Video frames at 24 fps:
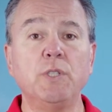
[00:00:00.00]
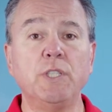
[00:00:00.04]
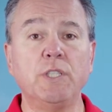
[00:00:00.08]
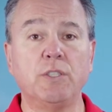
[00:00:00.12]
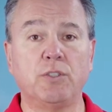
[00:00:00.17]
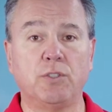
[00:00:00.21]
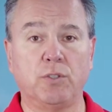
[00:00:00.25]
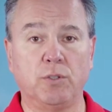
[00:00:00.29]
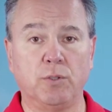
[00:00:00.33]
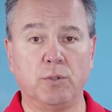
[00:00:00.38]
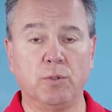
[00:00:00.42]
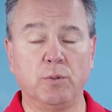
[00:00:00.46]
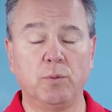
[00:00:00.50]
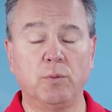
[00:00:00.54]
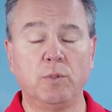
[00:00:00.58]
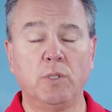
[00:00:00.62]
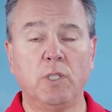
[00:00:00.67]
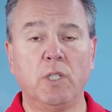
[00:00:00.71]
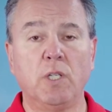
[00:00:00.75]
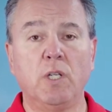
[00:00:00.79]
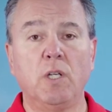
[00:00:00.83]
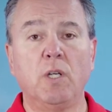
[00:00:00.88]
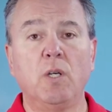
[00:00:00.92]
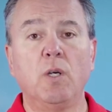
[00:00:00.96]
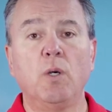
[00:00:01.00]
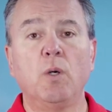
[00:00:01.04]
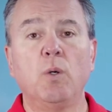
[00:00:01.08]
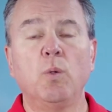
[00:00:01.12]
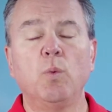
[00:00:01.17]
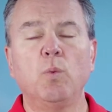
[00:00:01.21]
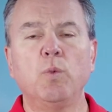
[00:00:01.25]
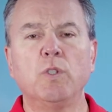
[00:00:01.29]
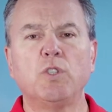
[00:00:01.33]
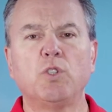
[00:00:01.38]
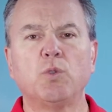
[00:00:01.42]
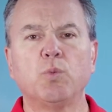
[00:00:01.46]
into,
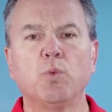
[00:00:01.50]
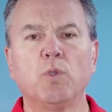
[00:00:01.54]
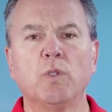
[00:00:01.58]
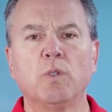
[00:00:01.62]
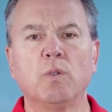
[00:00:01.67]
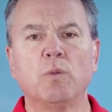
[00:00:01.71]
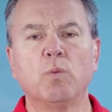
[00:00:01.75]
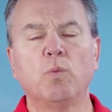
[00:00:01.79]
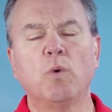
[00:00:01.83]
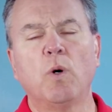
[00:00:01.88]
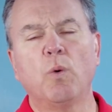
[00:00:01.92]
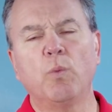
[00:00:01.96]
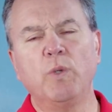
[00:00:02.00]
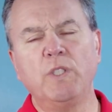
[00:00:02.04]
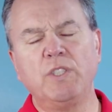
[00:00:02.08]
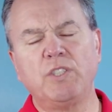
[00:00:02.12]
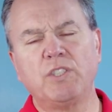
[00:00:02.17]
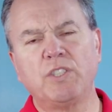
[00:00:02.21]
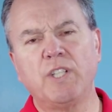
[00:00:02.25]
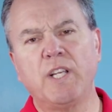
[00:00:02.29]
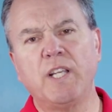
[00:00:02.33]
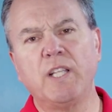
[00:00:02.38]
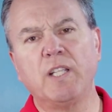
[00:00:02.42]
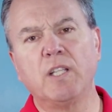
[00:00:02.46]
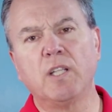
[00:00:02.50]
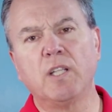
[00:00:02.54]
which will, what we say,